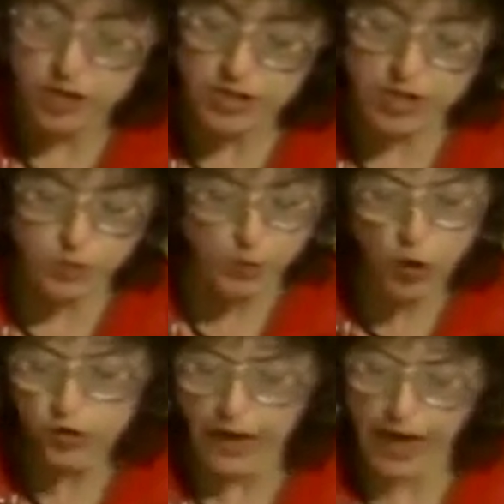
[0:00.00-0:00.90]
she says,
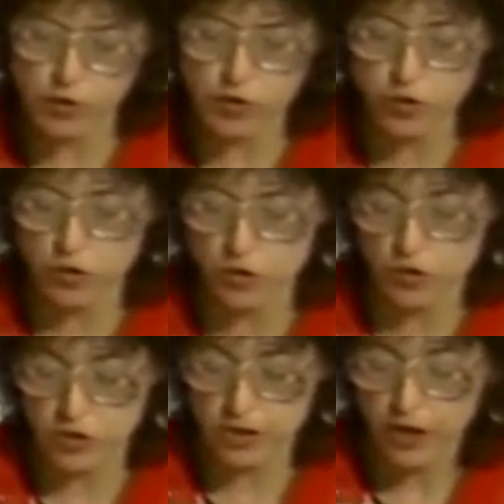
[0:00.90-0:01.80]
both
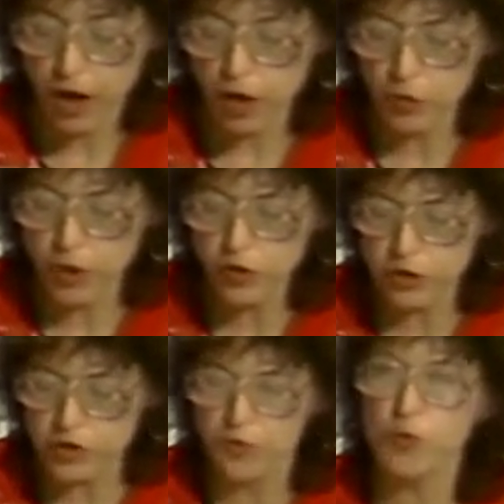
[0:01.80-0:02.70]
auteurs are
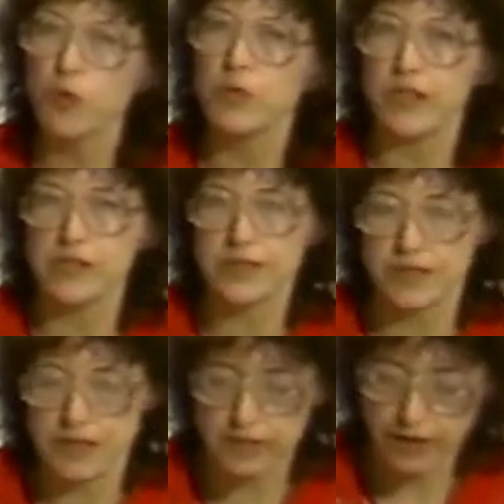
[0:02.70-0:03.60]
rigorous
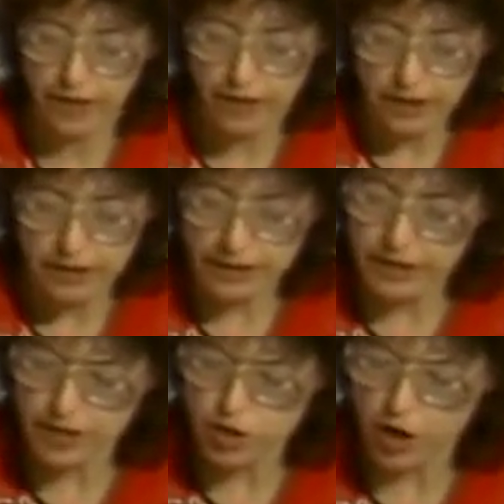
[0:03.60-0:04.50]
formalists. Like
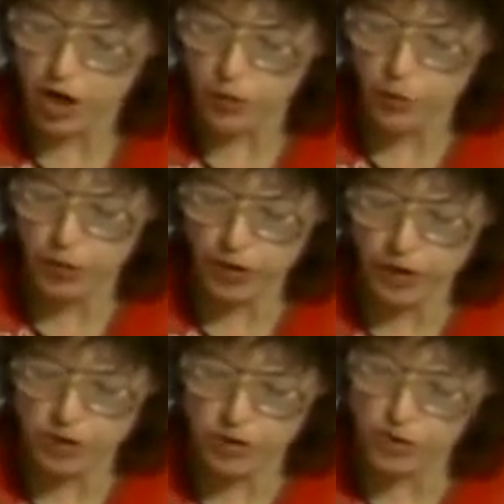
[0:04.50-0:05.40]
Hitchcock, Bergen
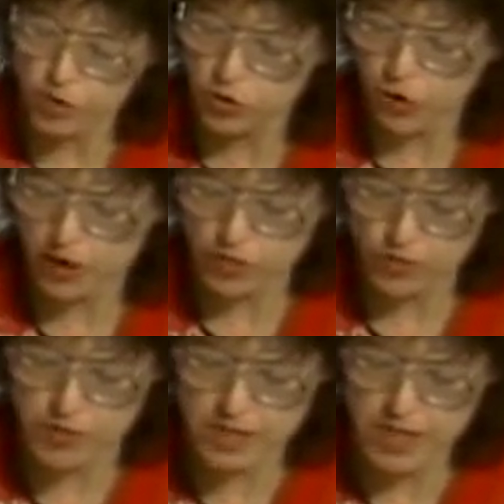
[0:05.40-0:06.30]
is notorious
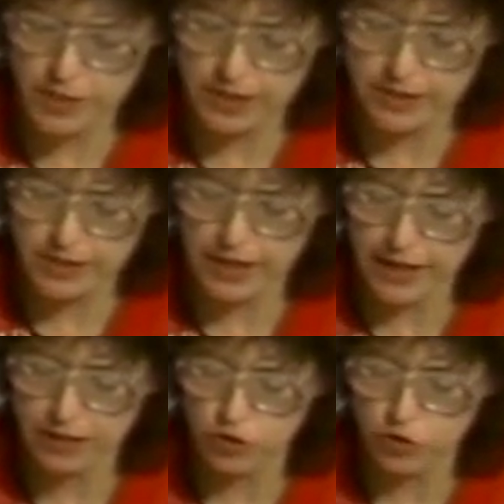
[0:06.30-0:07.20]
for a seemingly
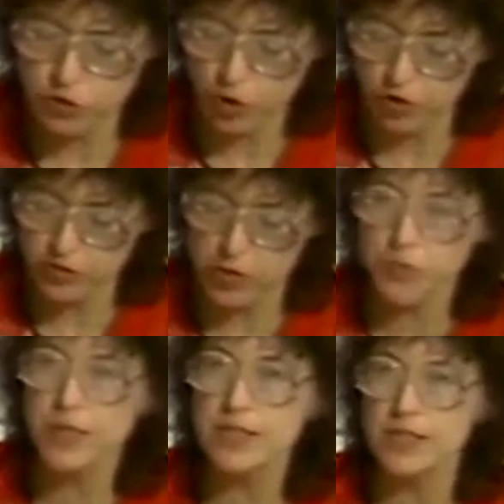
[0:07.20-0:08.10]
tight control of the
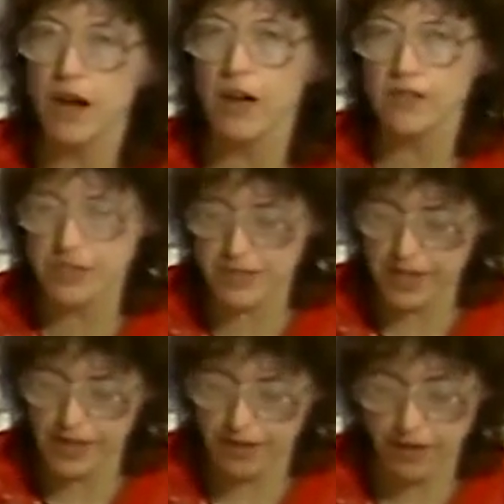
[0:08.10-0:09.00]

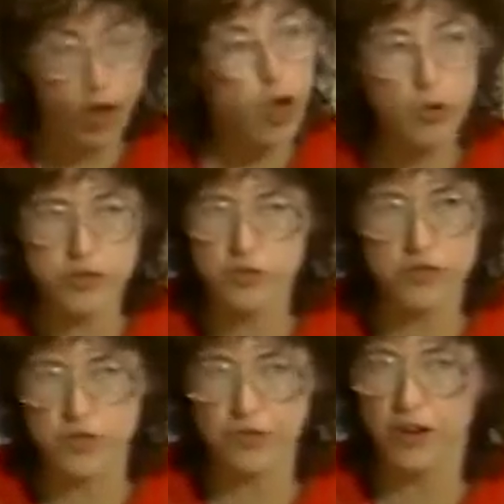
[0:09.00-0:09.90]
mise-en-scene, always
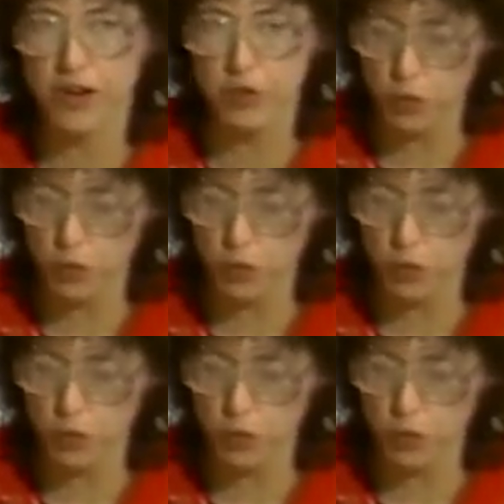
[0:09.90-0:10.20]
use a foreign